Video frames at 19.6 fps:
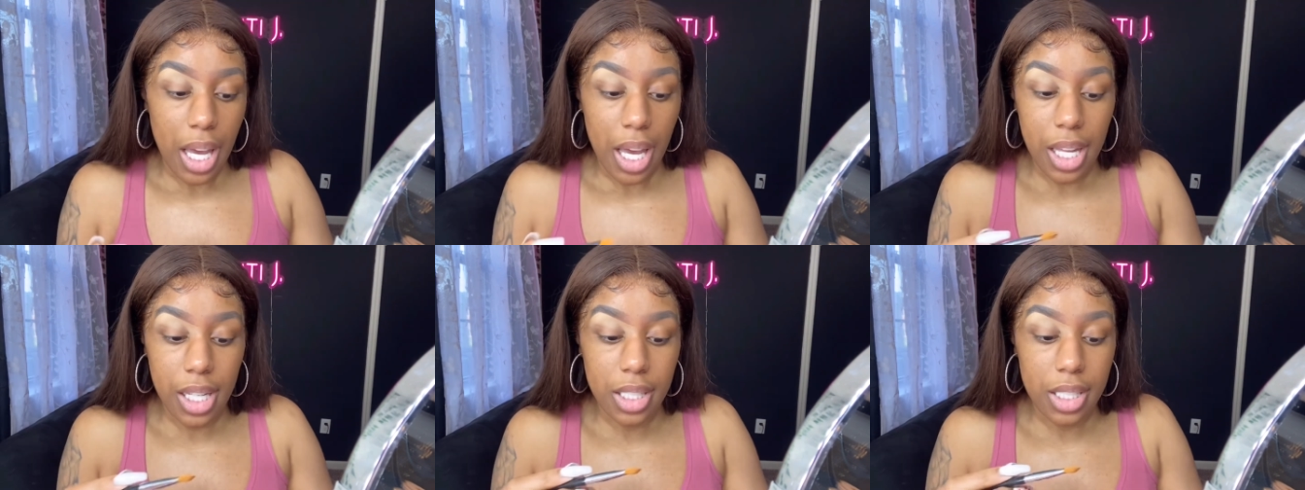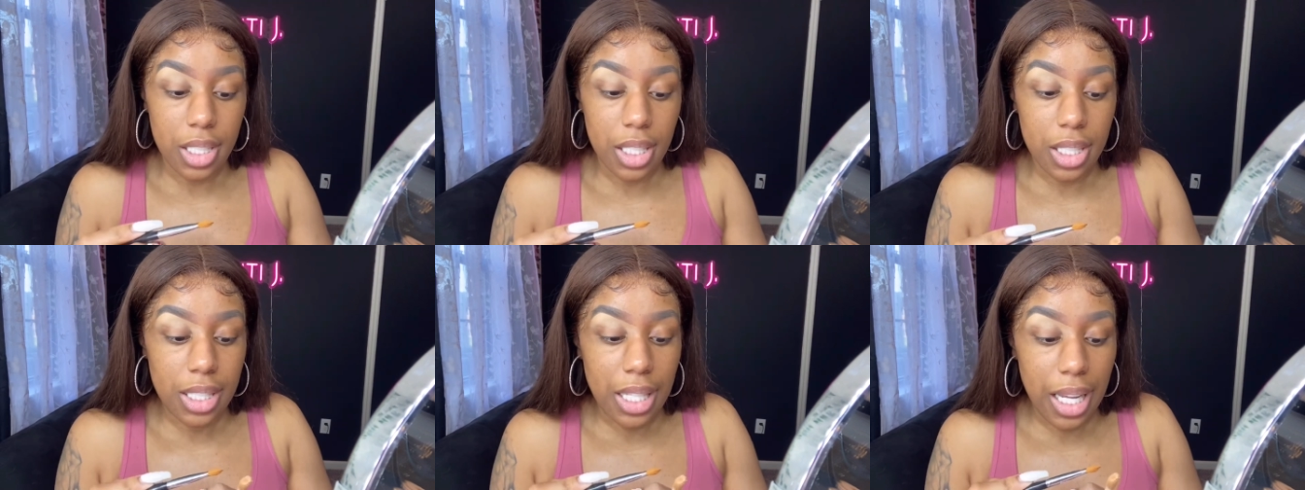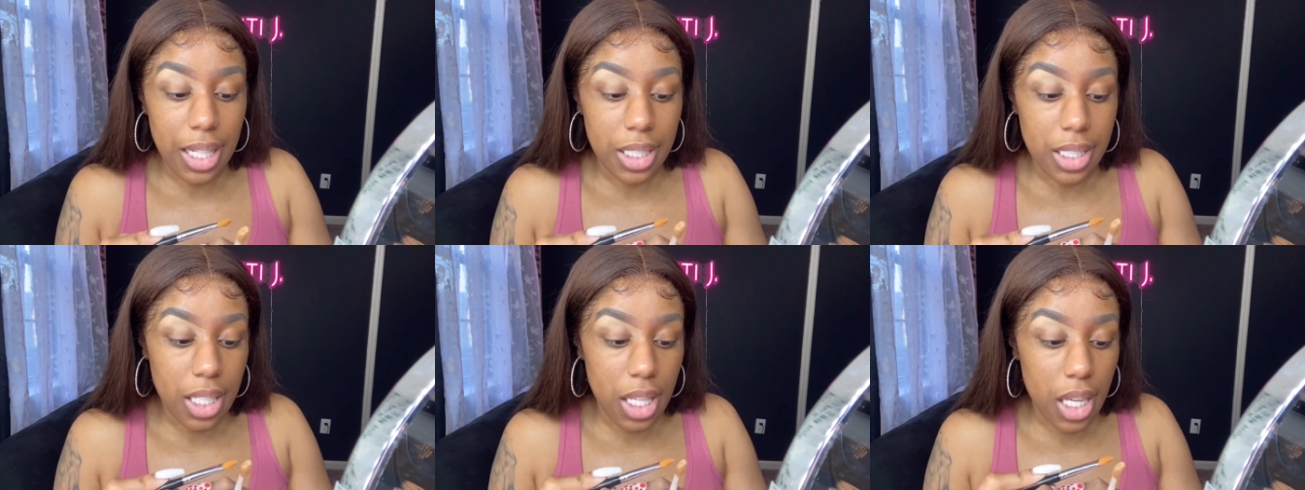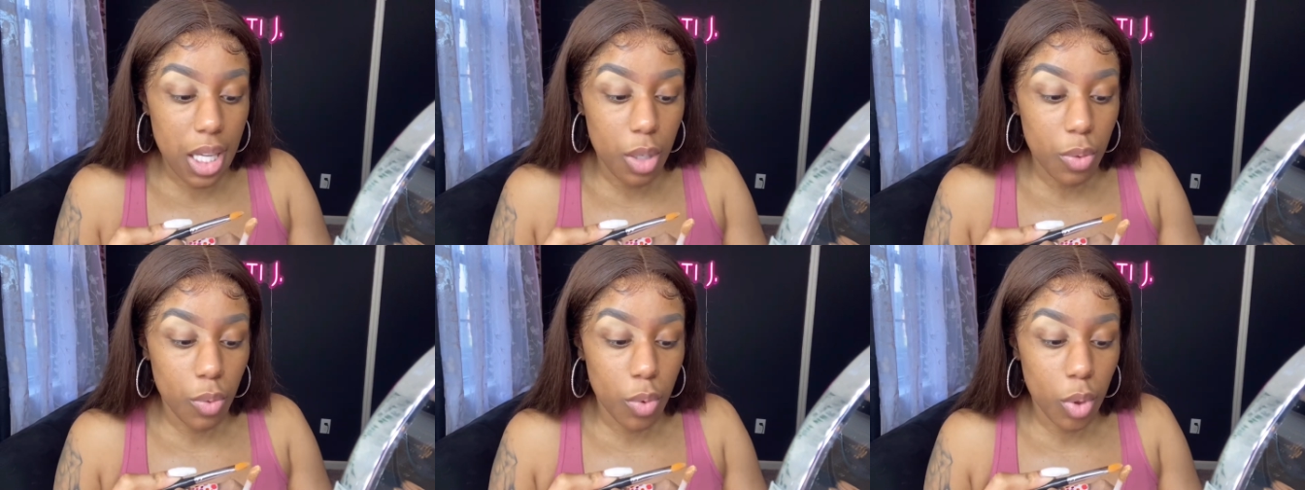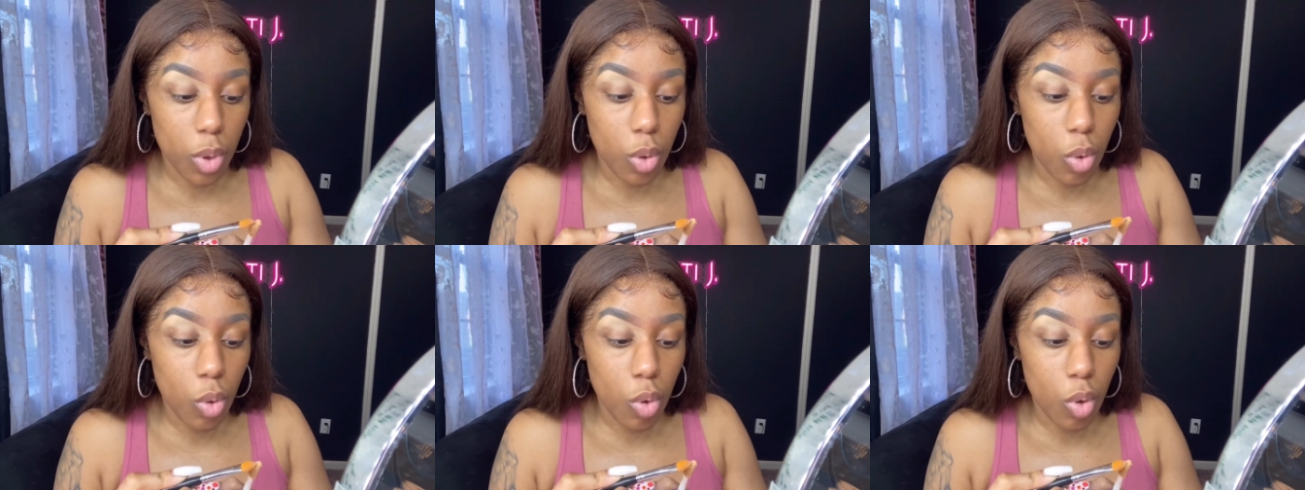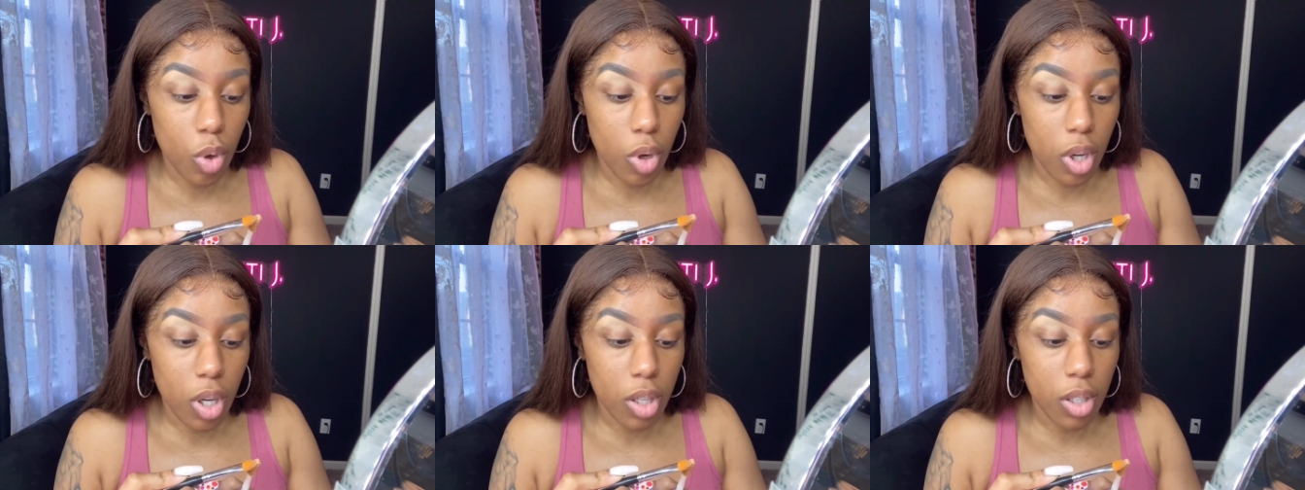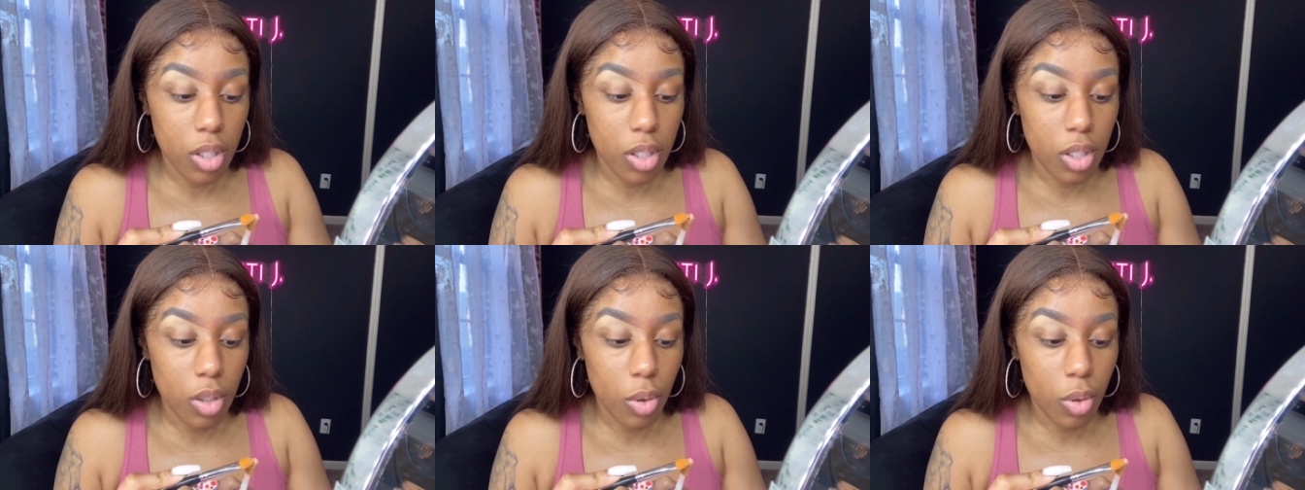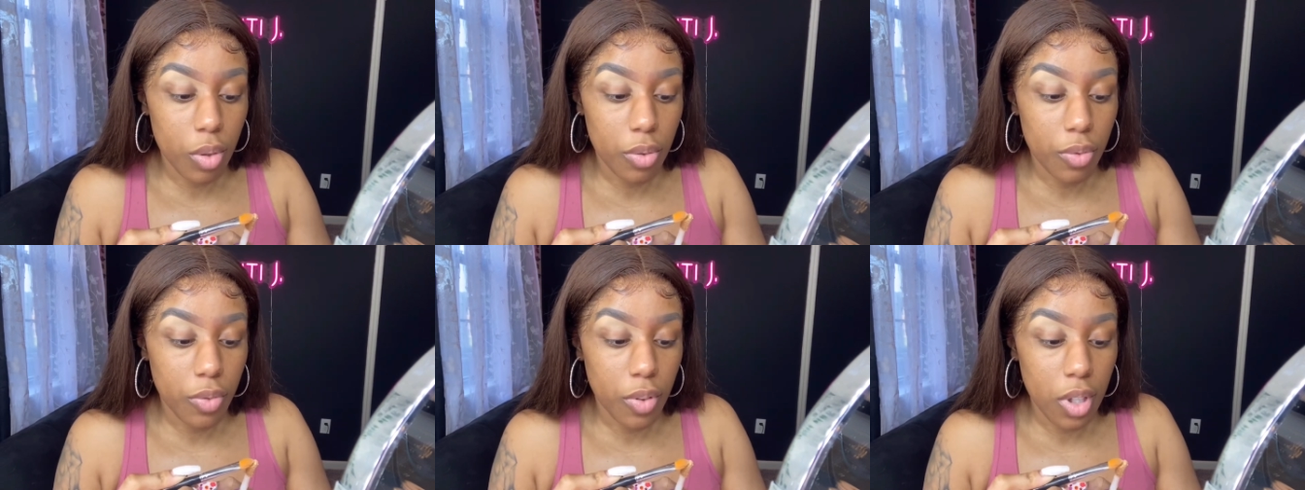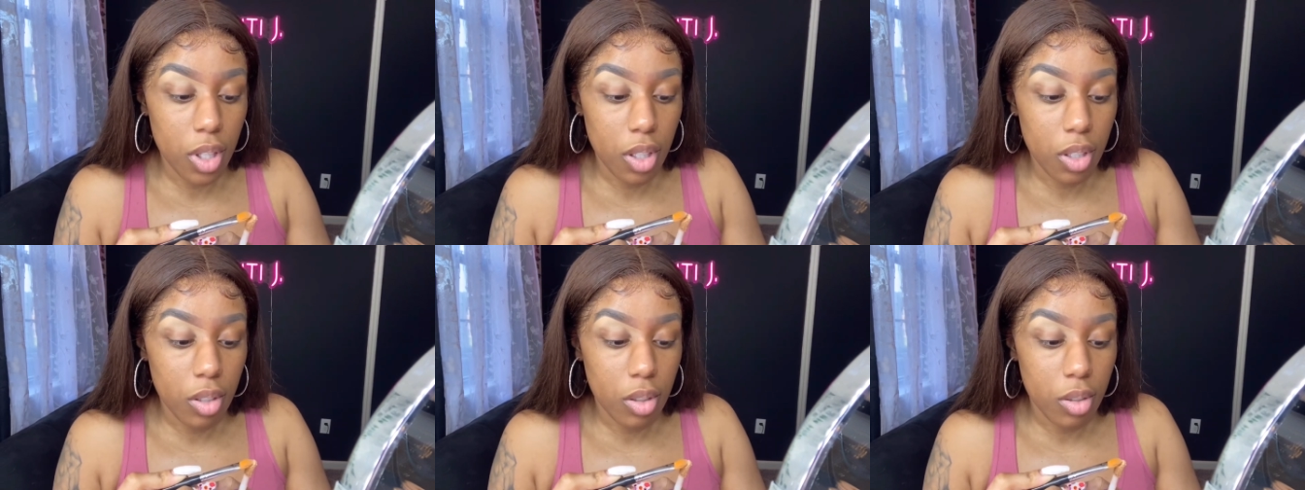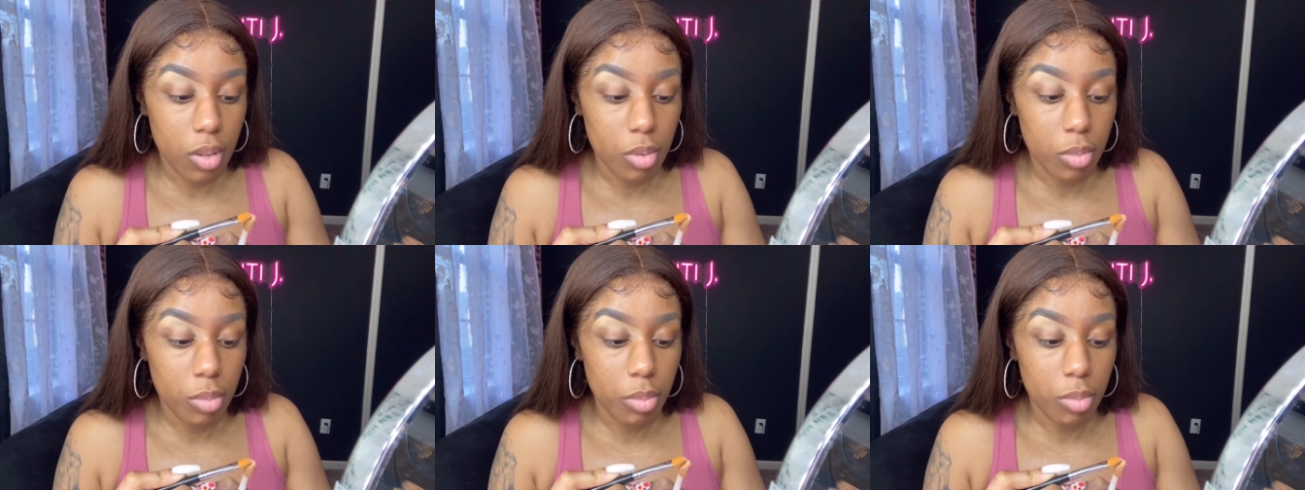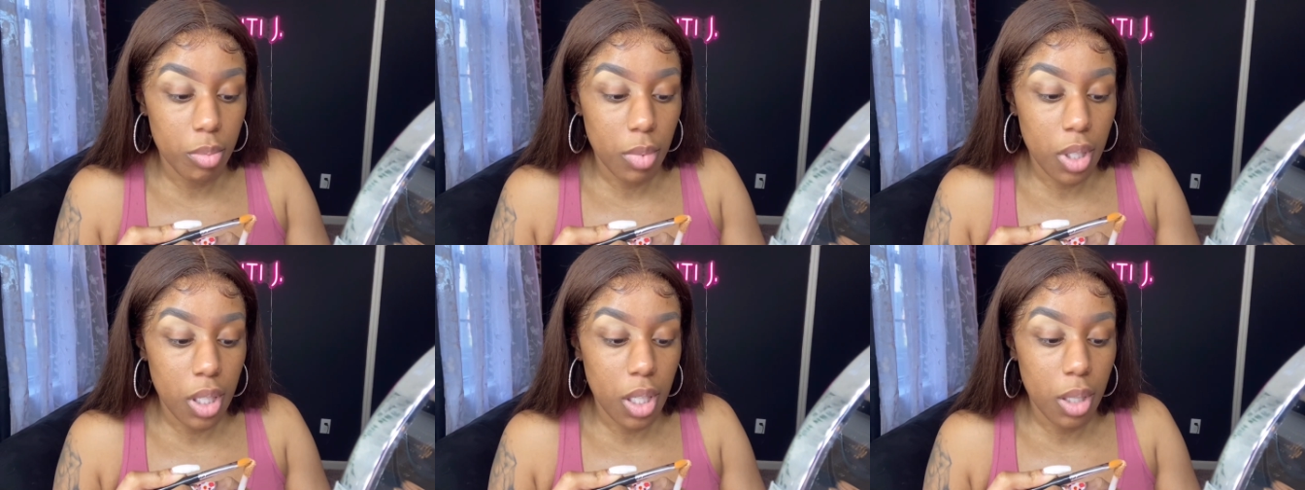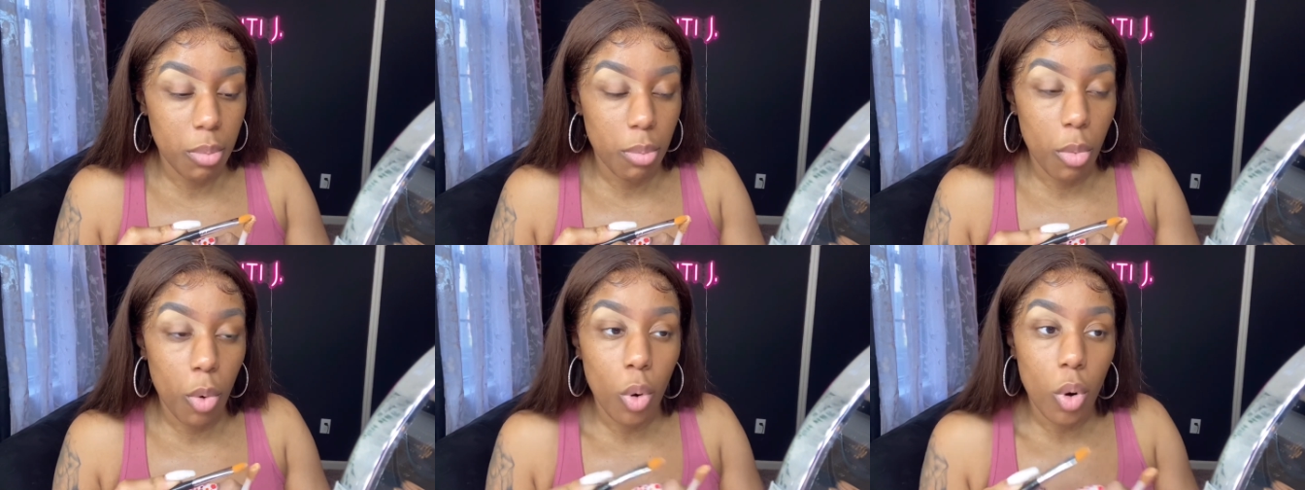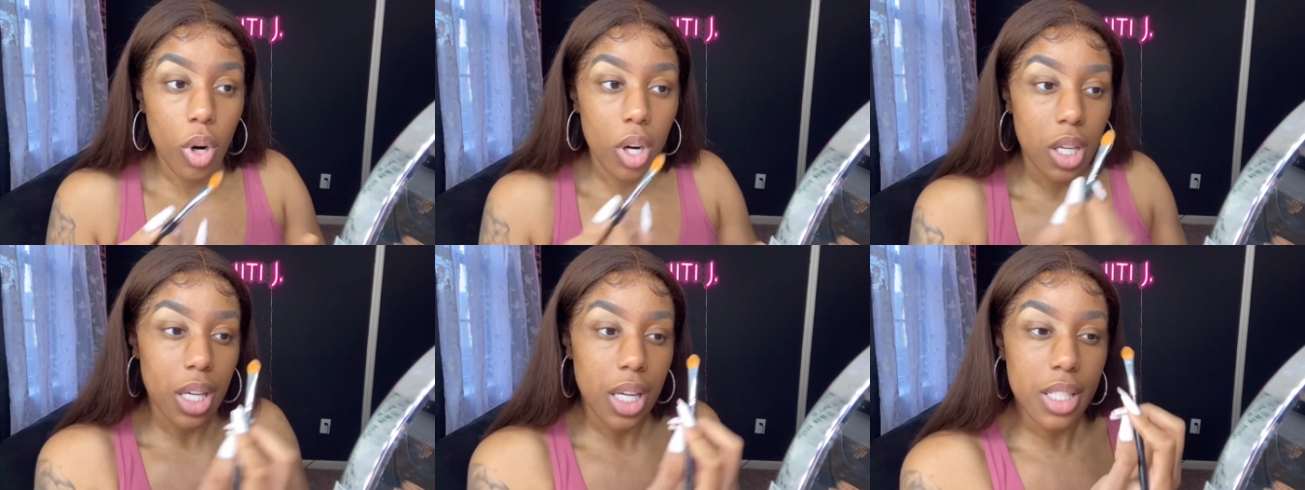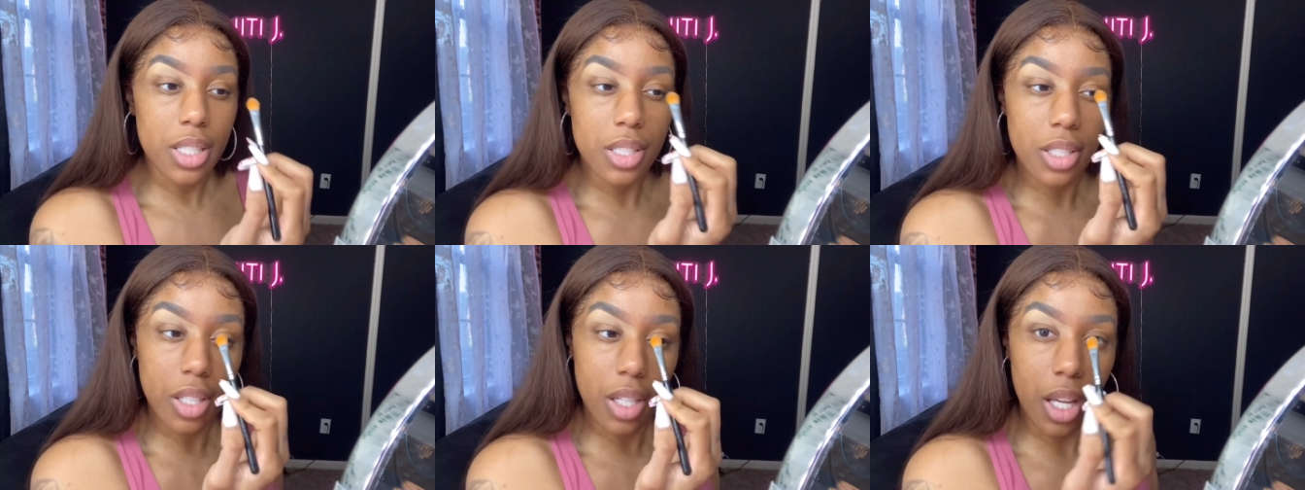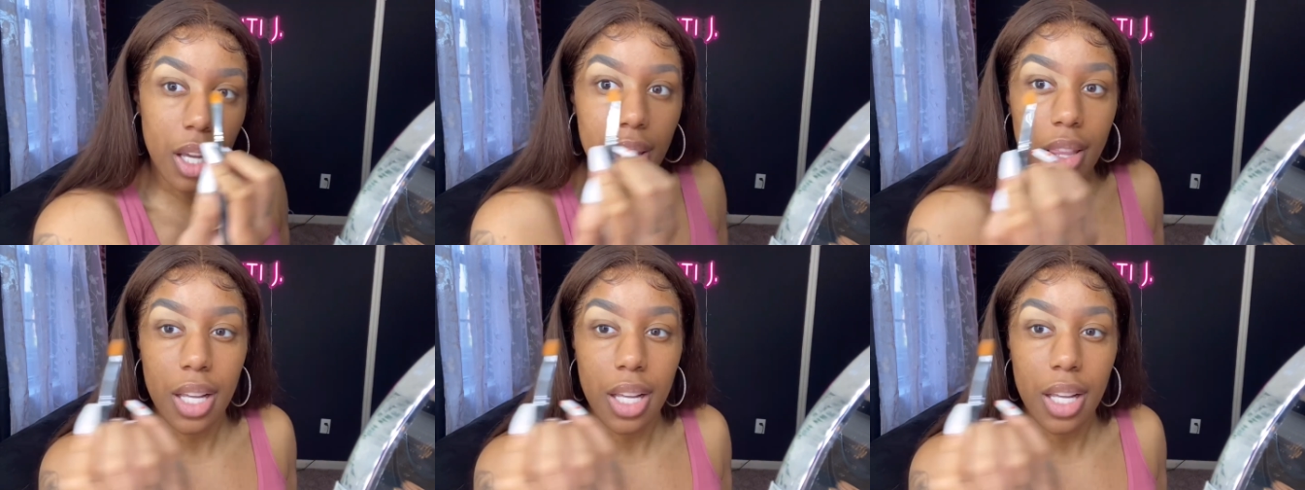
And since I didn't record or film anymore yesterday,